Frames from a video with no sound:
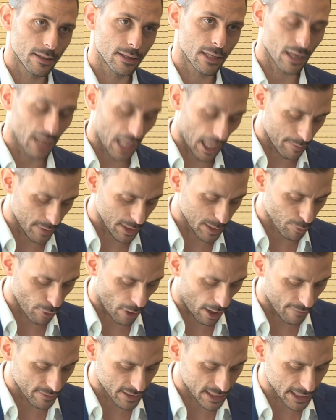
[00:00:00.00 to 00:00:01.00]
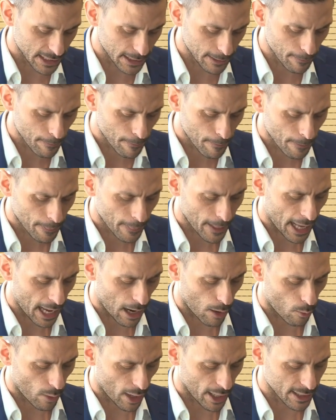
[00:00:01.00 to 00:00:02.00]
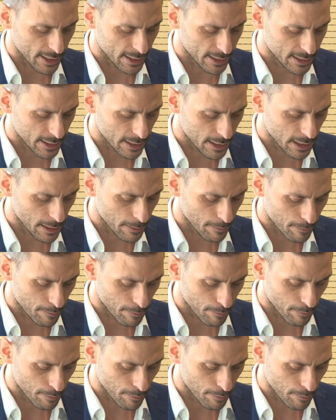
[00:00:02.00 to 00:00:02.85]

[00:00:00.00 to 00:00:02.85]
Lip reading: the claimant's privacy outweighs the